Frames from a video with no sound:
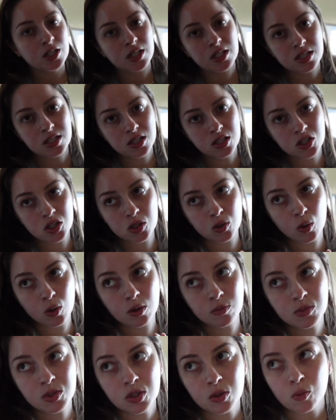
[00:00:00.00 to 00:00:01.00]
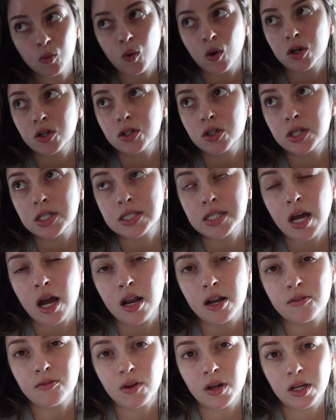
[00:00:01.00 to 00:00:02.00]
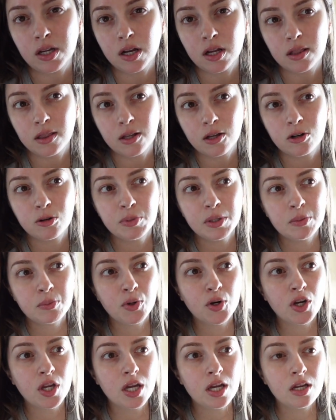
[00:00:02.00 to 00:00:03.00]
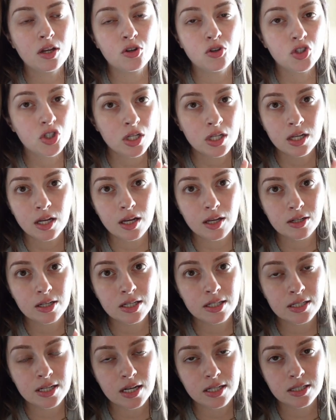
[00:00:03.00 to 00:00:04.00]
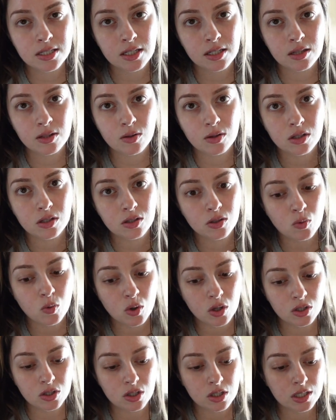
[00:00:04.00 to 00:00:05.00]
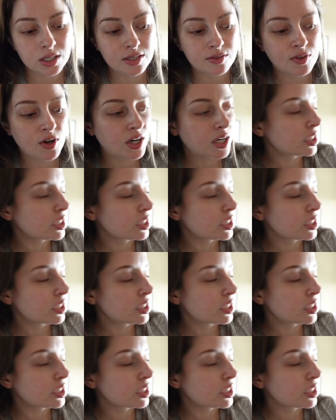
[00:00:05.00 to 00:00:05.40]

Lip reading: because of the storms, the water is kind of like a little bit murky. Usually in Destin, the water is very